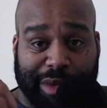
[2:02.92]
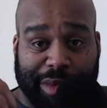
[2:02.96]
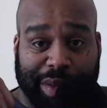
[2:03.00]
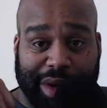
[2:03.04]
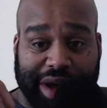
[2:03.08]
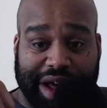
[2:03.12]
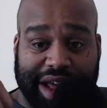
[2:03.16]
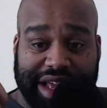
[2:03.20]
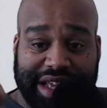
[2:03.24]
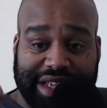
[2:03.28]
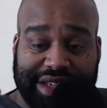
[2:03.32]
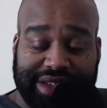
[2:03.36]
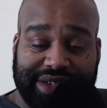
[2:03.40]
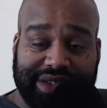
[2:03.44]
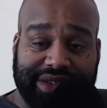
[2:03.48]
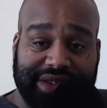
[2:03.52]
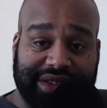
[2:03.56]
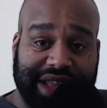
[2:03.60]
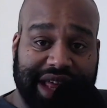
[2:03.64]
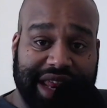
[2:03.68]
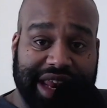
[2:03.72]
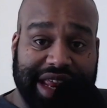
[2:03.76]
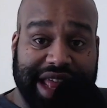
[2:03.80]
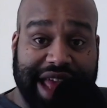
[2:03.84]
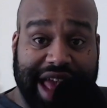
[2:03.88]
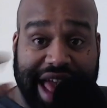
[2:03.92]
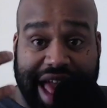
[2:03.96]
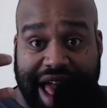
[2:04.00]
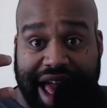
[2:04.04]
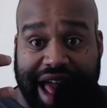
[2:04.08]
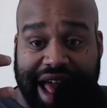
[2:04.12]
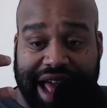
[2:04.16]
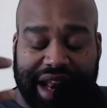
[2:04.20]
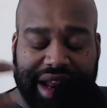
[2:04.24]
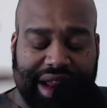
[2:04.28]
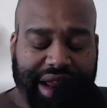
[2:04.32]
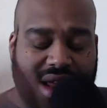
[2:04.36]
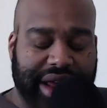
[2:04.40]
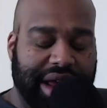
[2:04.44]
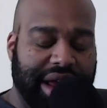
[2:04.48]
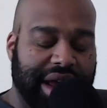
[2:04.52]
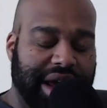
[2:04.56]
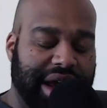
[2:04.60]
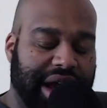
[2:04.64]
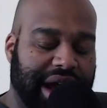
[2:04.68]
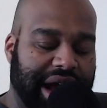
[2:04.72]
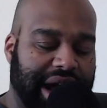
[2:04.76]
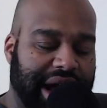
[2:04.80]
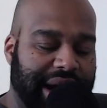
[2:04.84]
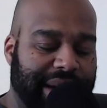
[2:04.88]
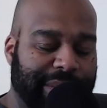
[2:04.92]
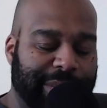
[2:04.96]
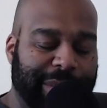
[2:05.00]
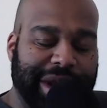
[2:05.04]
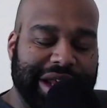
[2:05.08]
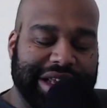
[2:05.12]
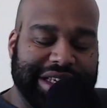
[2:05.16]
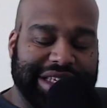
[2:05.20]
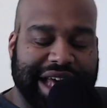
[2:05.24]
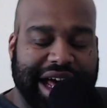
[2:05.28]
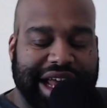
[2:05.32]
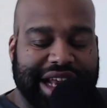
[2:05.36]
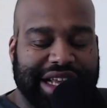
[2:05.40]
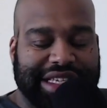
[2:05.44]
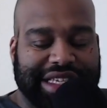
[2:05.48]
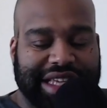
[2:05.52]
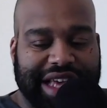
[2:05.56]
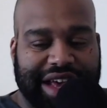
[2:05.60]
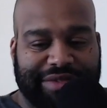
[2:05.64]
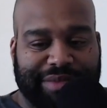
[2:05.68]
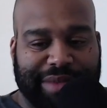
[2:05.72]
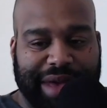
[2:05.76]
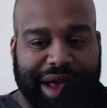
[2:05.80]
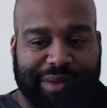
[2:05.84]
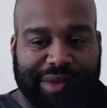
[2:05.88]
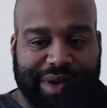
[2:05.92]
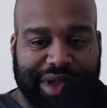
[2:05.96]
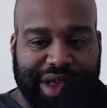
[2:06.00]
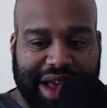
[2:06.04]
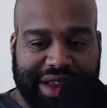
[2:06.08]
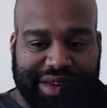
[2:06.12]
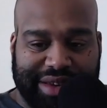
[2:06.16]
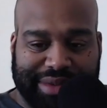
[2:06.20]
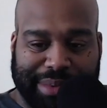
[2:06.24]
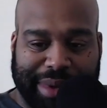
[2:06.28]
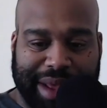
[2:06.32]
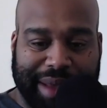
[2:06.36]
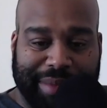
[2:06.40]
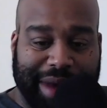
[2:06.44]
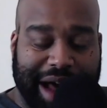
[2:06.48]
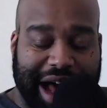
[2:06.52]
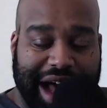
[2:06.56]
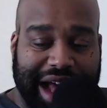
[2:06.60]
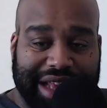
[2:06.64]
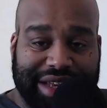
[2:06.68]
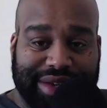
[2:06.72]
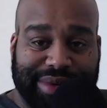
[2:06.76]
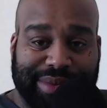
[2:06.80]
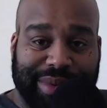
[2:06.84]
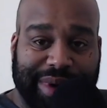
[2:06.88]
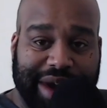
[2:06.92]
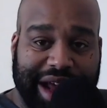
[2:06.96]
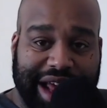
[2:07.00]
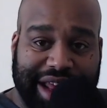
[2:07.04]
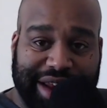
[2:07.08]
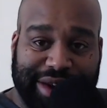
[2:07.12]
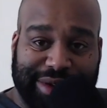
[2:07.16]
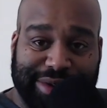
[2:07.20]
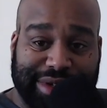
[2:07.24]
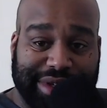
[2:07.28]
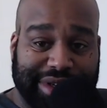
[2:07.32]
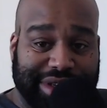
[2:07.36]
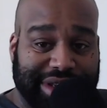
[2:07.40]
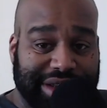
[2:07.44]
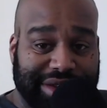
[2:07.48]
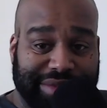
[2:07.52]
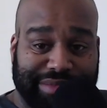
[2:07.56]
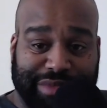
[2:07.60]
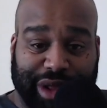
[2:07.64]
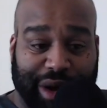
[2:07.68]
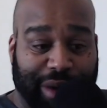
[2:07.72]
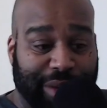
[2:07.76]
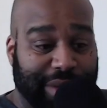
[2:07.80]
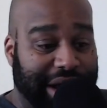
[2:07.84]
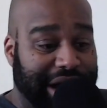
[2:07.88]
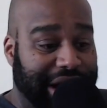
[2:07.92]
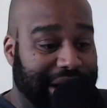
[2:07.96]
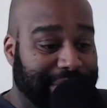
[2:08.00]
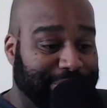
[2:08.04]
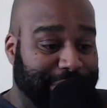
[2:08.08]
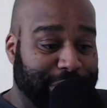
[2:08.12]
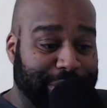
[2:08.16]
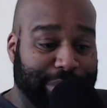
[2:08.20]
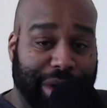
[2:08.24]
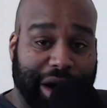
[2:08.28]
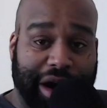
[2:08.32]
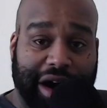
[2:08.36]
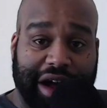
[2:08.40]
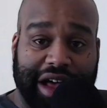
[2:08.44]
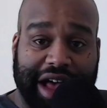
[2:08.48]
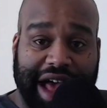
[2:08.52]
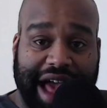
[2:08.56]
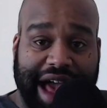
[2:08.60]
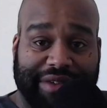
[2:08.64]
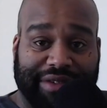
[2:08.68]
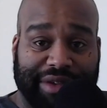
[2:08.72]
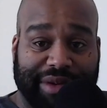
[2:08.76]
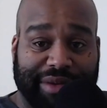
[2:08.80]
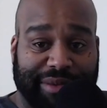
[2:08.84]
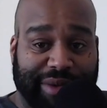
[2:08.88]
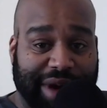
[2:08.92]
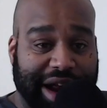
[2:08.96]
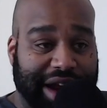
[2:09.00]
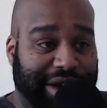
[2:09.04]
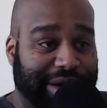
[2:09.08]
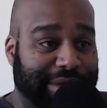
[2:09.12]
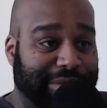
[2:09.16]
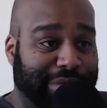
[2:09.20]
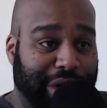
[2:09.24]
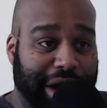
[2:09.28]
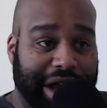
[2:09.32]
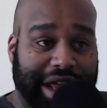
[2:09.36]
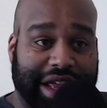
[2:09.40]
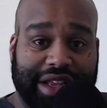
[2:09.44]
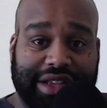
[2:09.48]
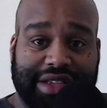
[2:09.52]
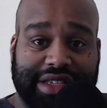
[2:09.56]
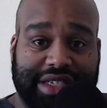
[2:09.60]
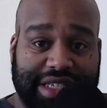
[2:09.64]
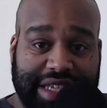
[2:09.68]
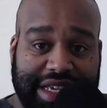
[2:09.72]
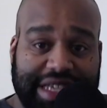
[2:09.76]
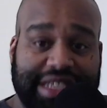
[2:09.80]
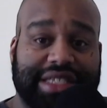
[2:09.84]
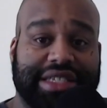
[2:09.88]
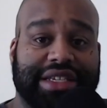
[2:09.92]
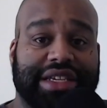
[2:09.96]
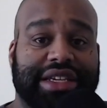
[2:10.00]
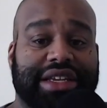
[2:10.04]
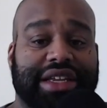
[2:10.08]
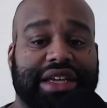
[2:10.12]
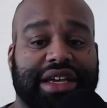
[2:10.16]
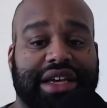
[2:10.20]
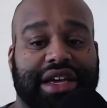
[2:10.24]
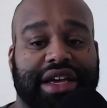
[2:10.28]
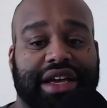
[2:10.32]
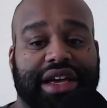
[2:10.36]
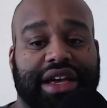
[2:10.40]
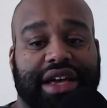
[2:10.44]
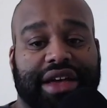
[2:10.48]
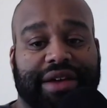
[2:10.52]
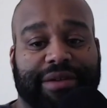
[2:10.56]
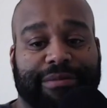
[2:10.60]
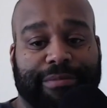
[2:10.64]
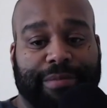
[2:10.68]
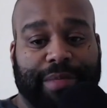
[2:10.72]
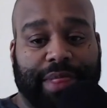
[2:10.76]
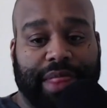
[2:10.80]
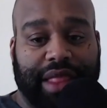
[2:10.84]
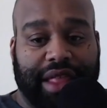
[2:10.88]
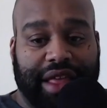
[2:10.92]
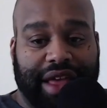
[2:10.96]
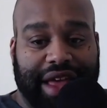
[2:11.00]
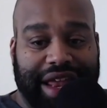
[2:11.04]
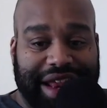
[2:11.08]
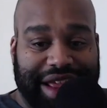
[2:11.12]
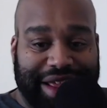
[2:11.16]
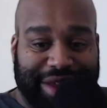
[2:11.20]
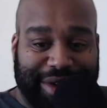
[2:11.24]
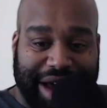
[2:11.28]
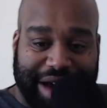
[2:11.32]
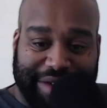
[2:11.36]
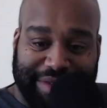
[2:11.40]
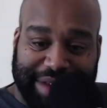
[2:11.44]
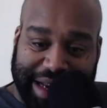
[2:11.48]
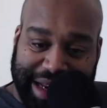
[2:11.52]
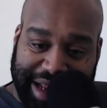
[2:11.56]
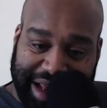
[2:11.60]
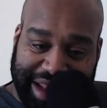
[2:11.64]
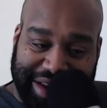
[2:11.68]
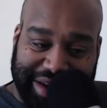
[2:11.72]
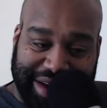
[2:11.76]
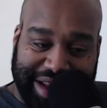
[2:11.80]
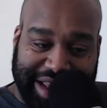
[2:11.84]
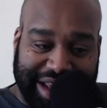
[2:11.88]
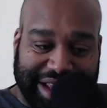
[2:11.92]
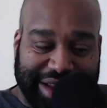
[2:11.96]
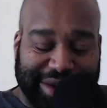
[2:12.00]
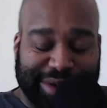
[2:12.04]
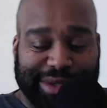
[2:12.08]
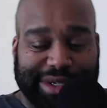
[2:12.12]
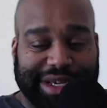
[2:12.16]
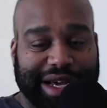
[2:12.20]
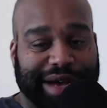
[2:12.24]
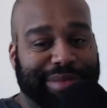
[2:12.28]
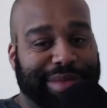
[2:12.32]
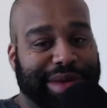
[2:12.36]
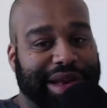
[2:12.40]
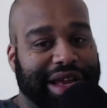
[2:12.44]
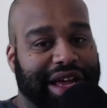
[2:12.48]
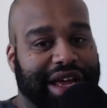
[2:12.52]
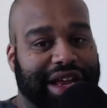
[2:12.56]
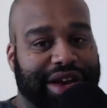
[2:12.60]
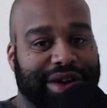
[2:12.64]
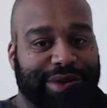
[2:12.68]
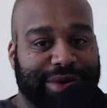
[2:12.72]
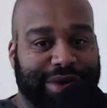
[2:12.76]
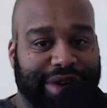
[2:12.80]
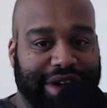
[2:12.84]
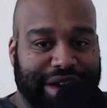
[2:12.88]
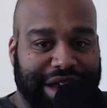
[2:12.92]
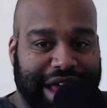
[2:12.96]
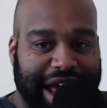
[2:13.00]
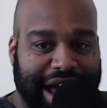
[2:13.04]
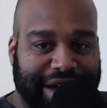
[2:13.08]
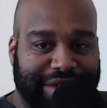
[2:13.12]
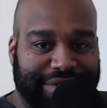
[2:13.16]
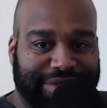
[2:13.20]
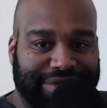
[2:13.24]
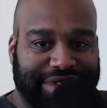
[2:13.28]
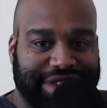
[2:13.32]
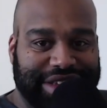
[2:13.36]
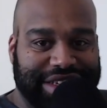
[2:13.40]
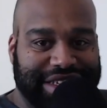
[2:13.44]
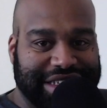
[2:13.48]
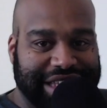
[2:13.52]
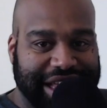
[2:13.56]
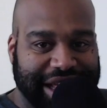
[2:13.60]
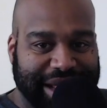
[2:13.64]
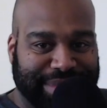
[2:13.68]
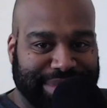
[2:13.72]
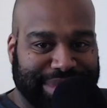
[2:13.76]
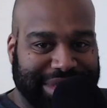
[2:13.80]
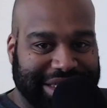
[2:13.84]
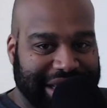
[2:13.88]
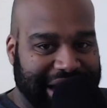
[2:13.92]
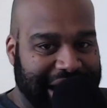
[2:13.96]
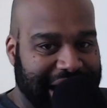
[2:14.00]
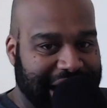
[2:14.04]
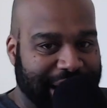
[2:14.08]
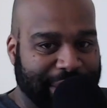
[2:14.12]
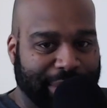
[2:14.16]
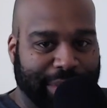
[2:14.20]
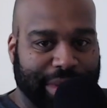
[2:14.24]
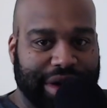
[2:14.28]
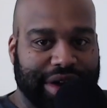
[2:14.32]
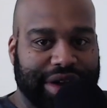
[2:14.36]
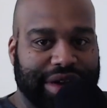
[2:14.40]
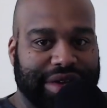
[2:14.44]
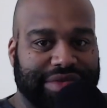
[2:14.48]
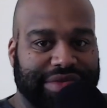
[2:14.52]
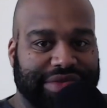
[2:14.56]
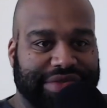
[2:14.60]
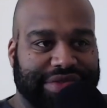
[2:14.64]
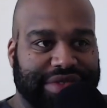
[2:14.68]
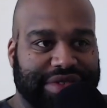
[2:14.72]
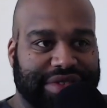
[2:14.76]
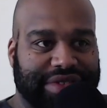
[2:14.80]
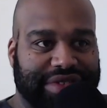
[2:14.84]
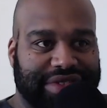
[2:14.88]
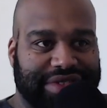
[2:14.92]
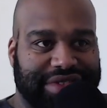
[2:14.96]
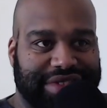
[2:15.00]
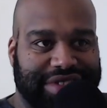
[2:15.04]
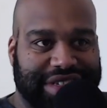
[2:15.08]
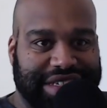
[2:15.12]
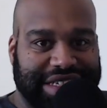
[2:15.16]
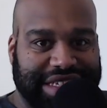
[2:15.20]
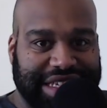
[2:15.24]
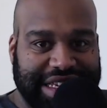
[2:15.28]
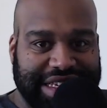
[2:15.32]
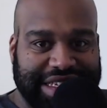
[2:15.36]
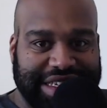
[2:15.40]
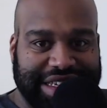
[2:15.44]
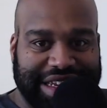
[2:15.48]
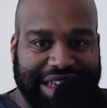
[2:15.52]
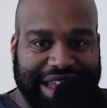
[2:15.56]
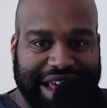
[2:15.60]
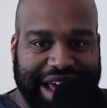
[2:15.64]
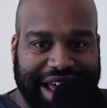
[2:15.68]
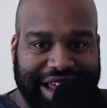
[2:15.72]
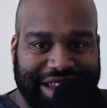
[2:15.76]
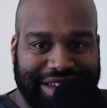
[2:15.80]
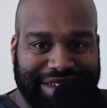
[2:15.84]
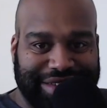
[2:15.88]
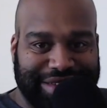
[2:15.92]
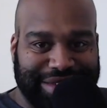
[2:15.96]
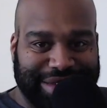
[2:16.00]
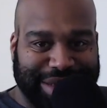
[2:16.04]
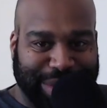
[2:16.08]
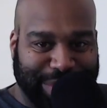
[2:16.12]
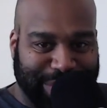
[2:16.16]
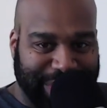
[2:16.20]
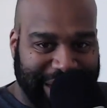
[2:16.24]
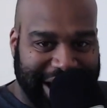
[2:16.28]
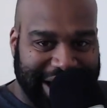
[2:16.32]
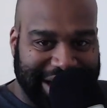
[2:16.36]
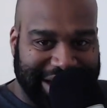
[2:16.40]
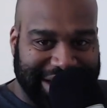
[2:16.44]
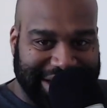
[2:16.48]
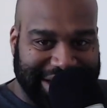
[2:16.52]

plays that he had. But it's kind of tough, man, when you have to play behind Dwayne, who's throwing up the ball, having record-breaking season, and then you have another kid who's coming in who can have the same type of season that Dwayne